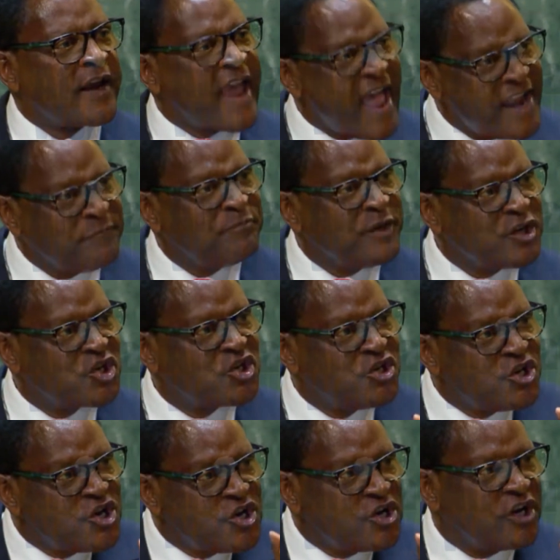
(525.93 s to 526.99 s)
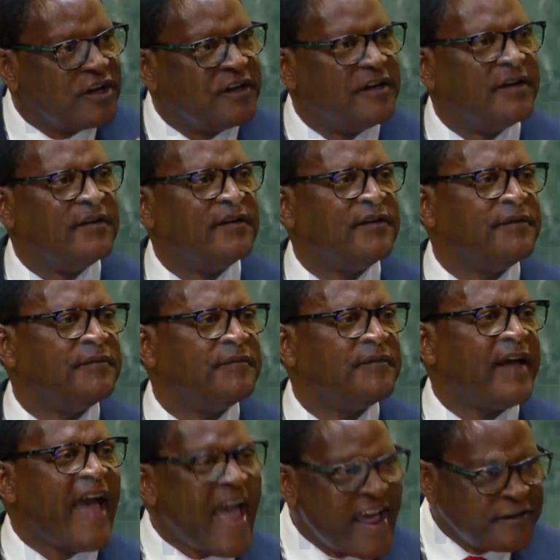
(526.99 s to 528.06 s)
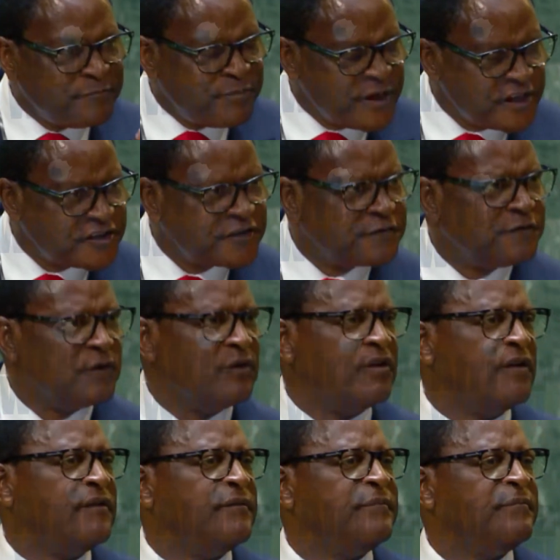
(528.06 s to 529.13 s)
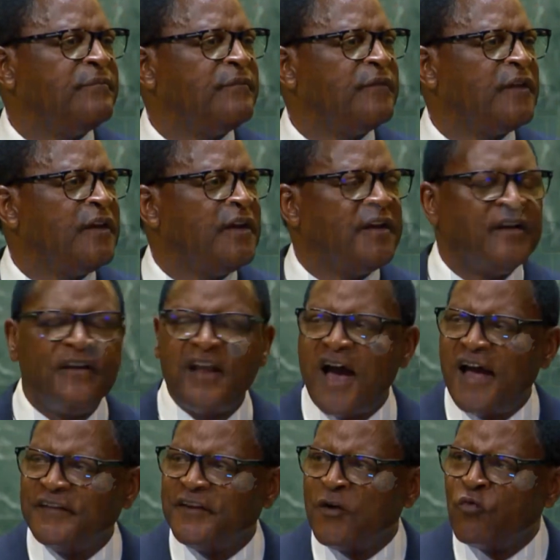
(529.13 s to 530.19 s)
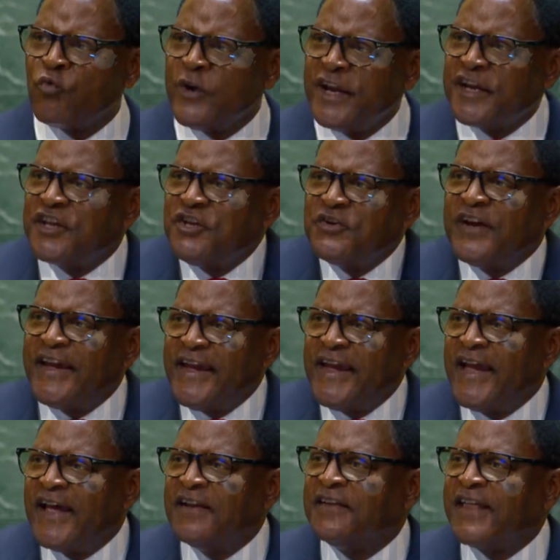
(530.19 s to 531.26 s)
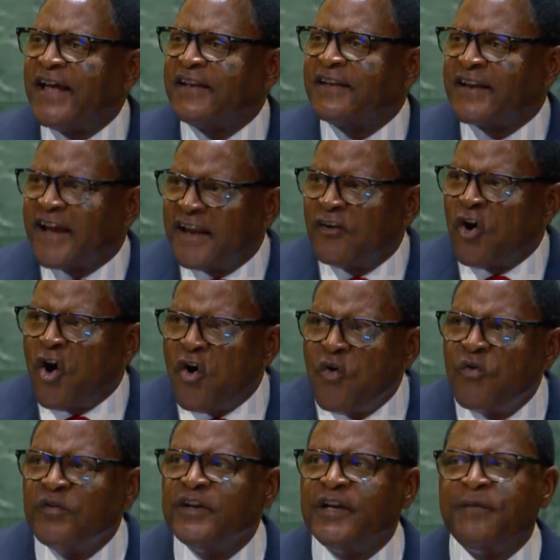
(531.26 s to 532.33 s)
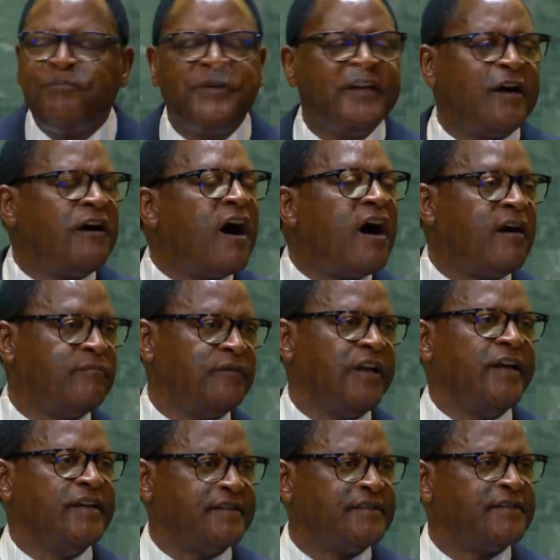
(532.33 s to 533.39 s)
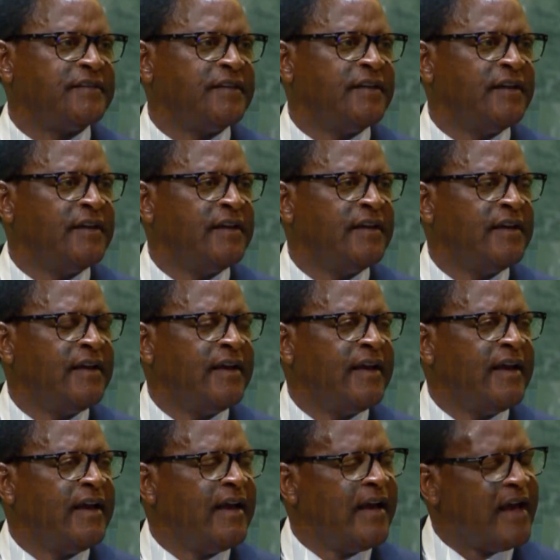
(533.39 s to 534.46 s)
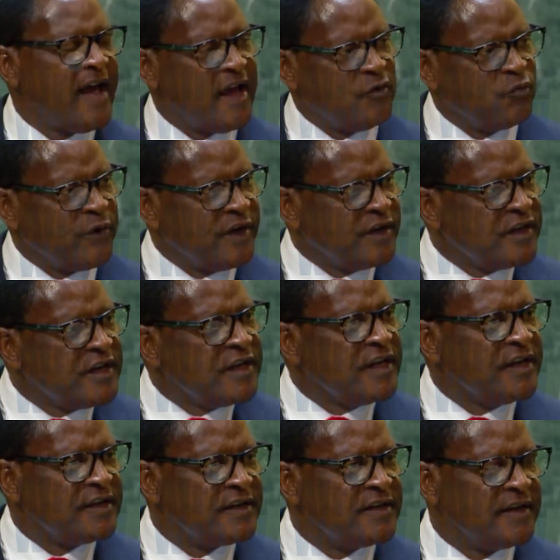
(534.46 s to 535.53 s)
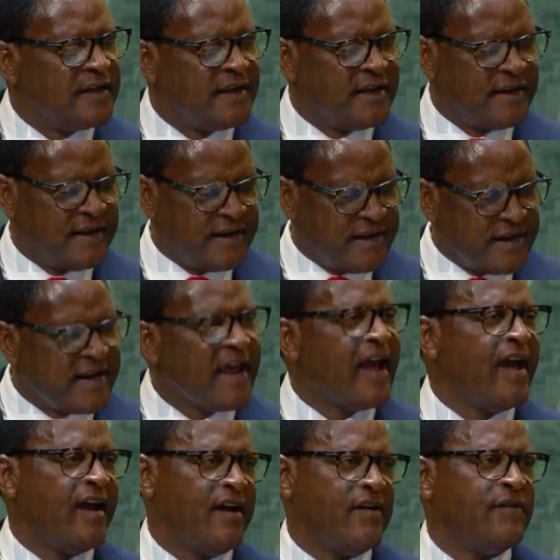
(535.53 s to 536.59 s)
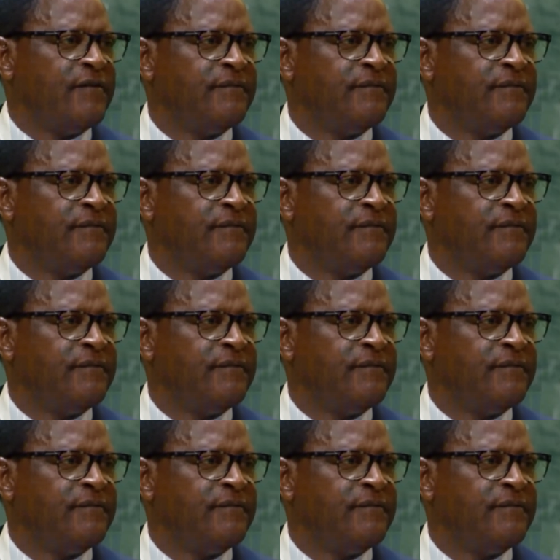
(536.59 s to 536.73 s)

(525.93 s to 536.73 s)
can be good and peaceful, not a weak UN that can only be harmless. And we need it now.